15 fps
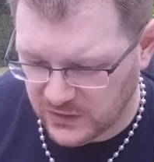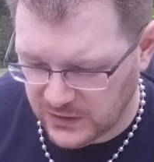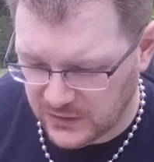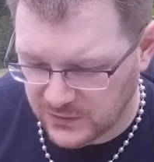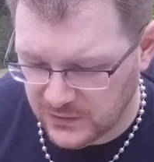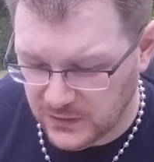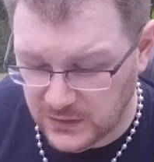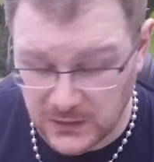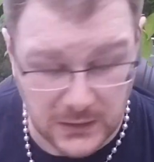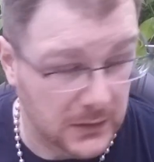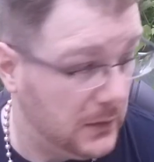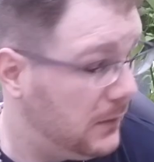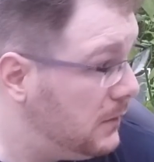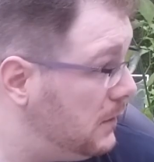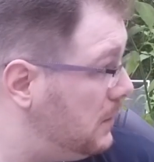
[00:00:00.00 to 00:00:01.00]
like
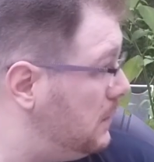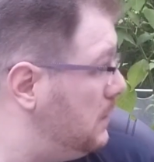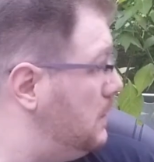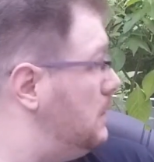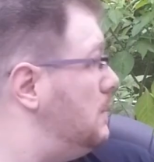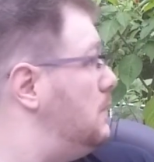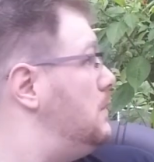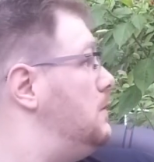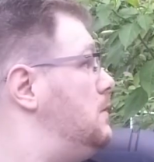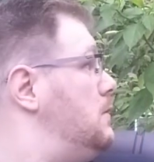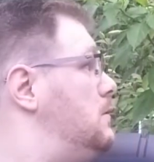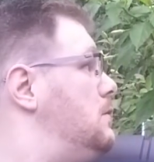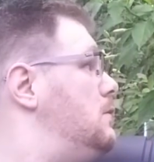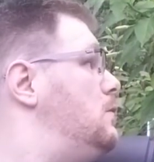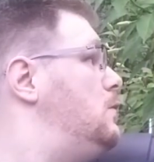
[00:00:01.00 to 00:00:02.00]
the
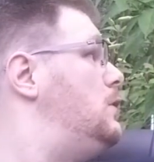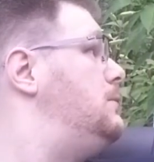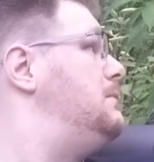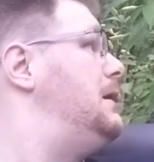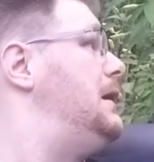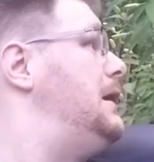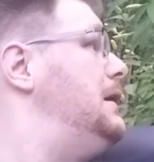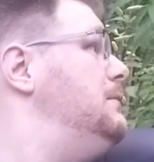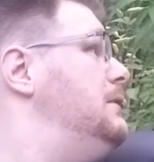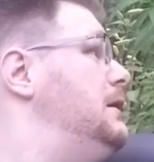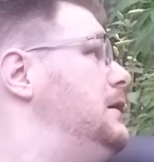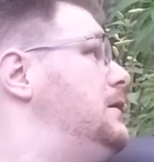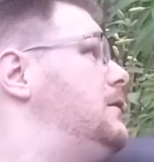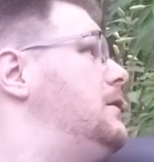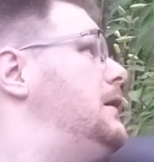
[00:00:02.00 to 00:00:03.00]
one behind me
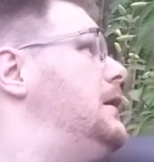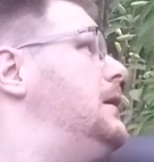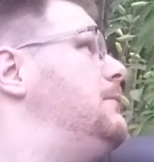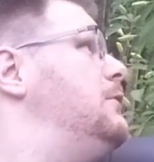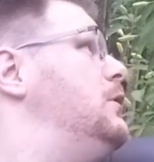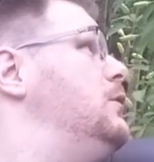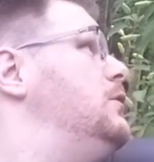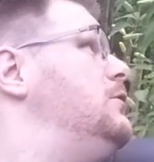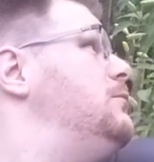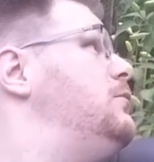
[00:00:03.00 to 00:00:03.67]
here, and I'm going to